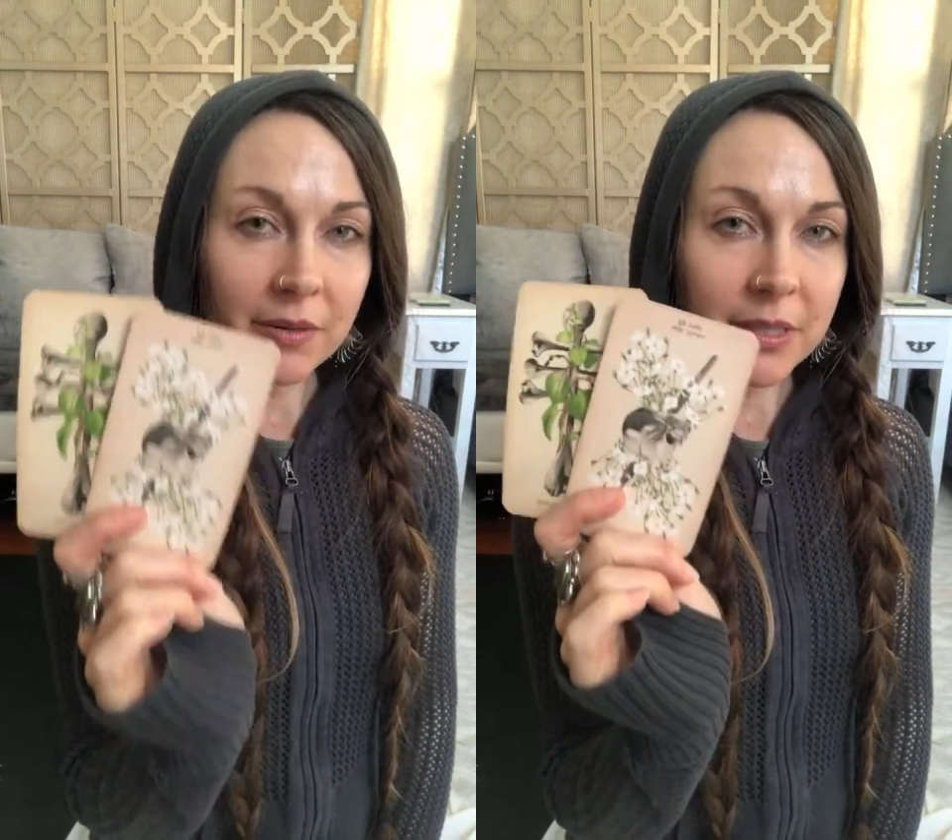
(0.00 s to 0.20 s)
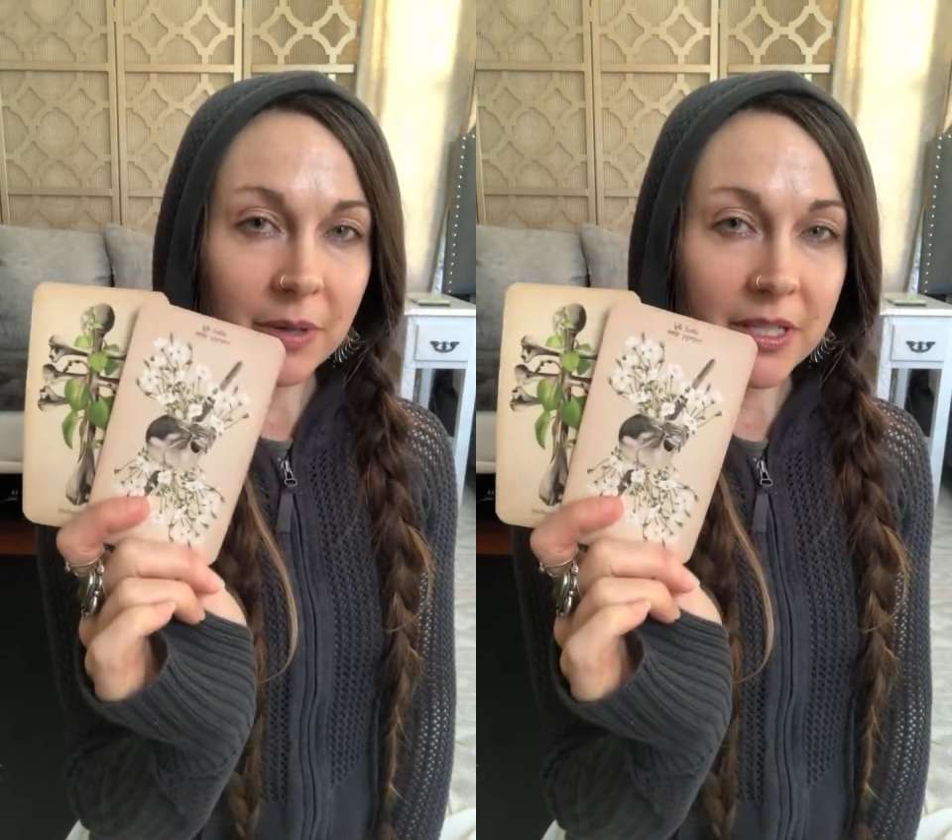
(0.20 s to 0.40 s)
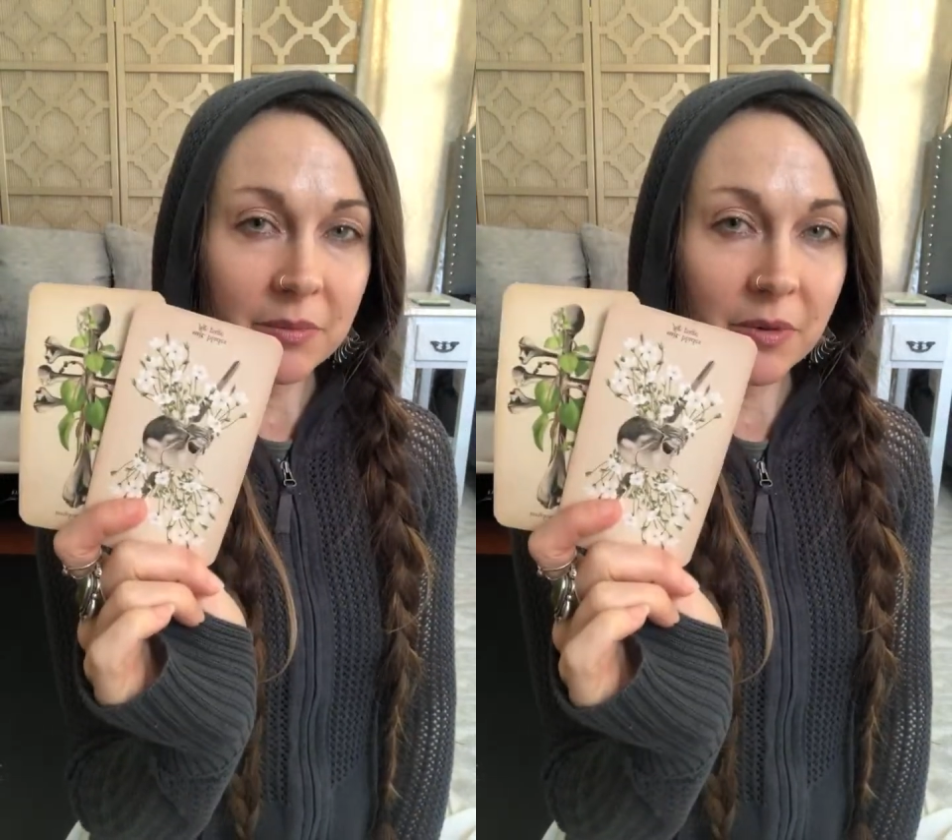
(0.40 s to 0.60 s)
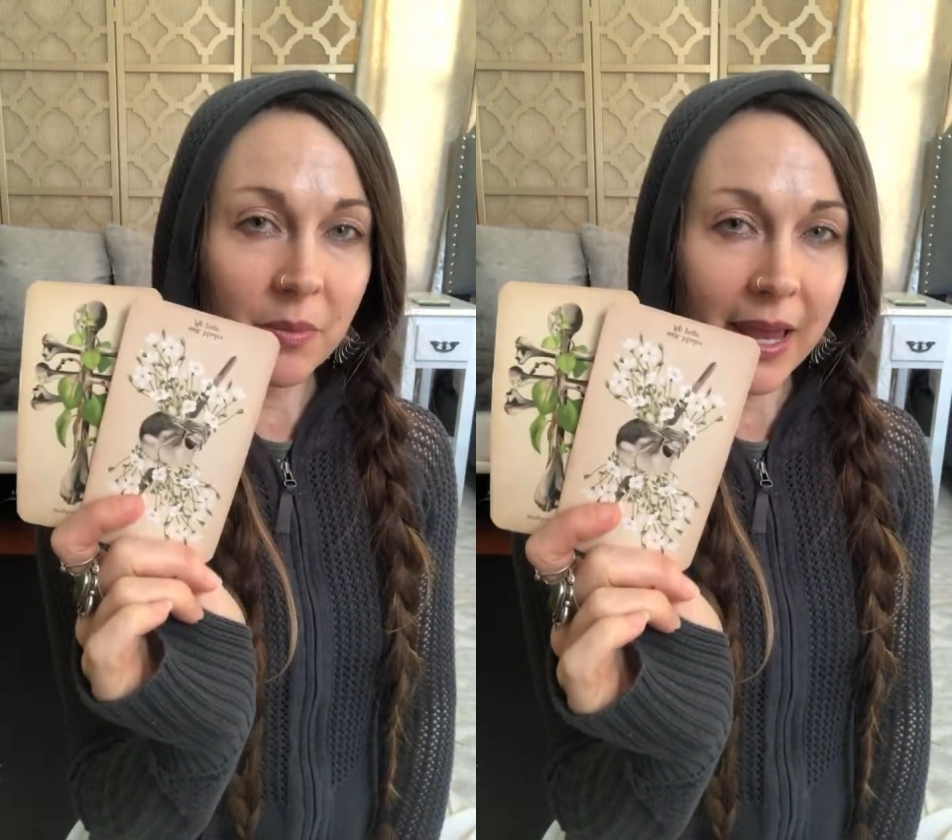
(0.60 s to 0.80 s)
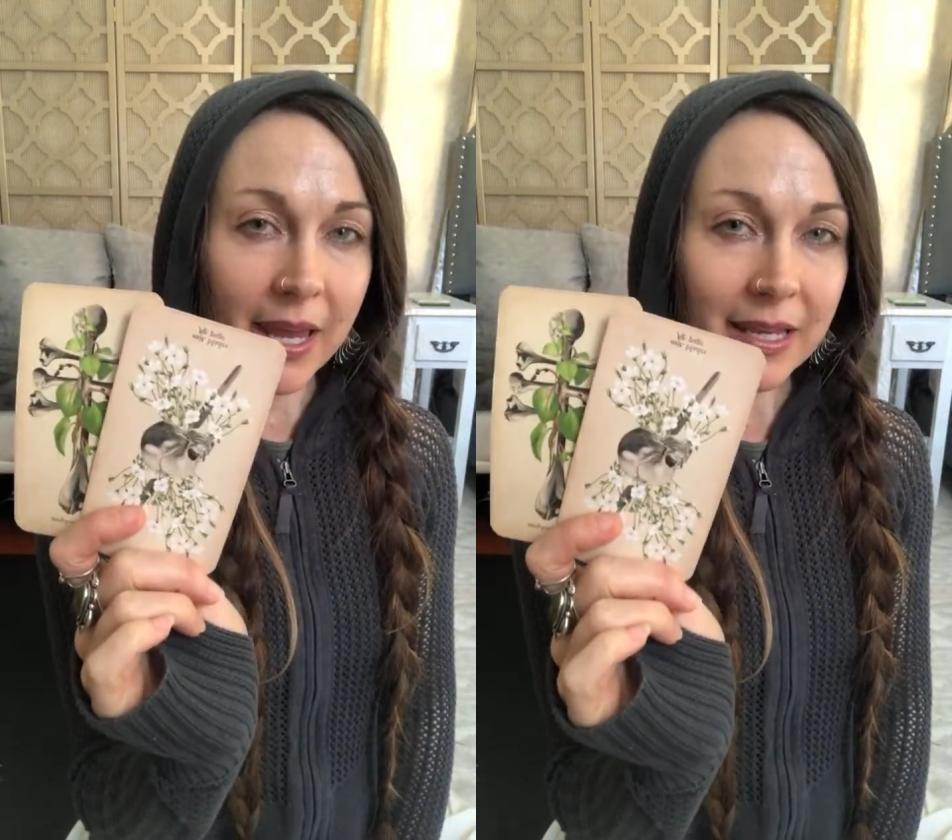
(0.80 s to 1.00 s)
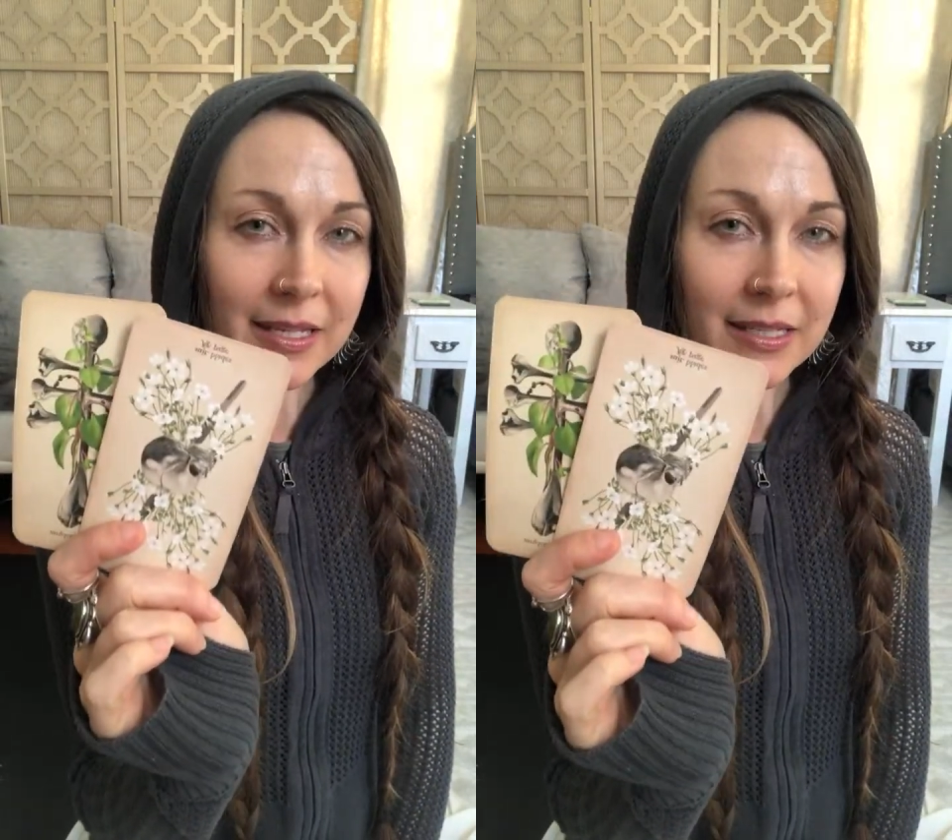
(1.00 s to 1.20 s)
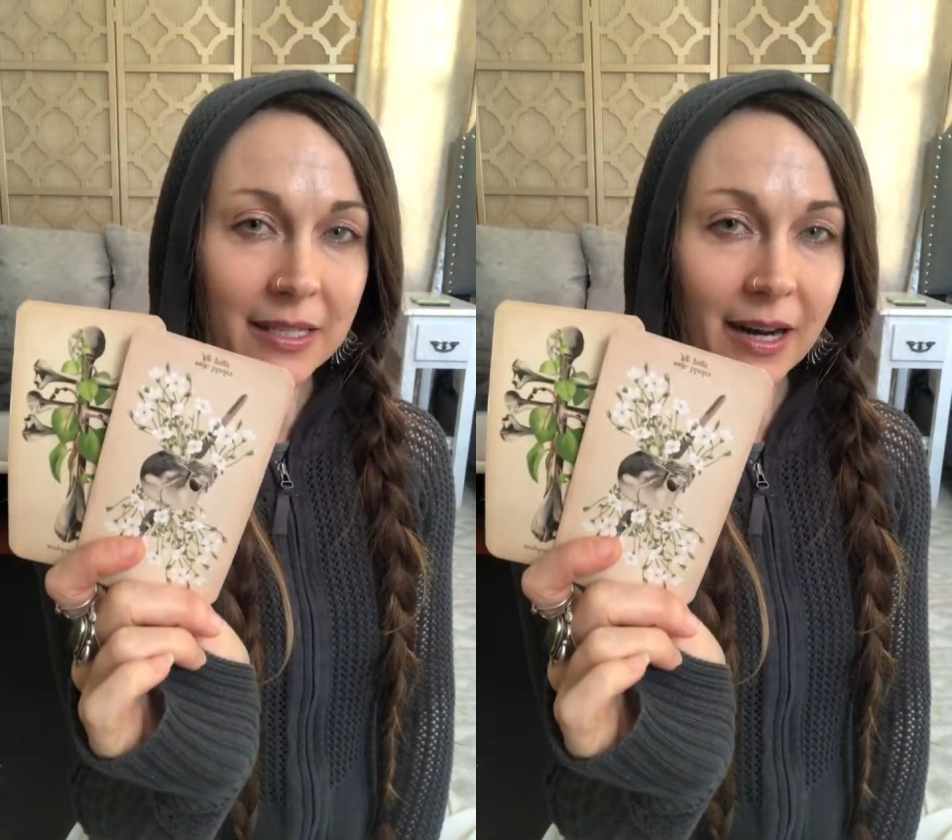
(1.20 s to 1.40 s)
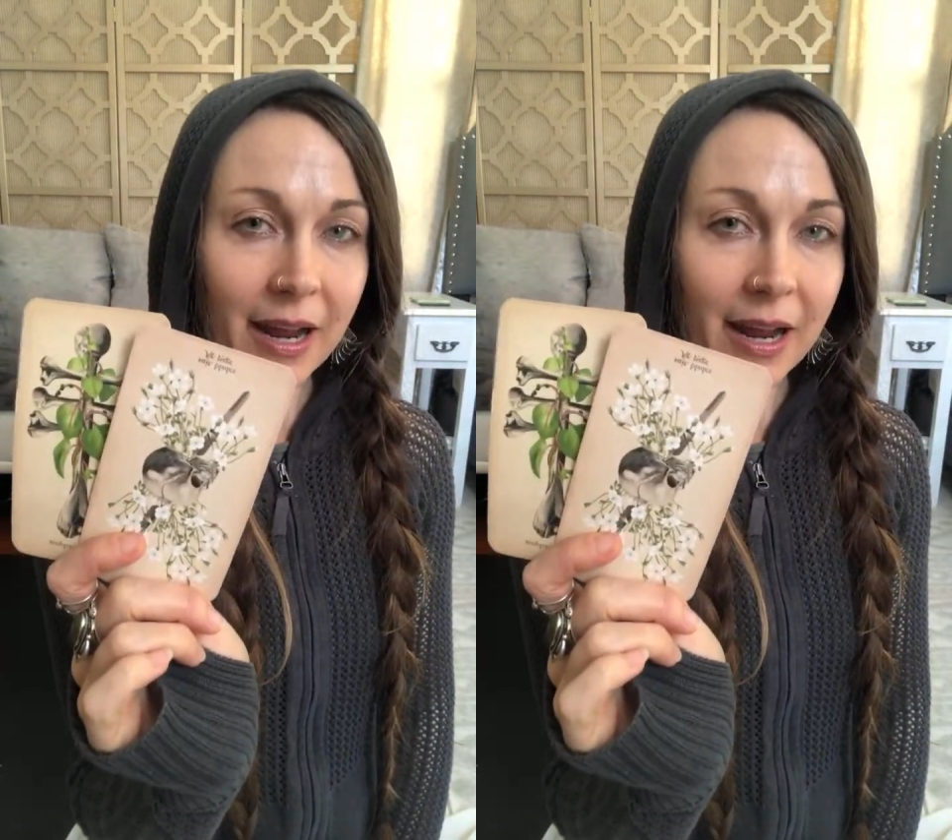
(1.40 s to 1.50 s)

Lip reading: responsible ways that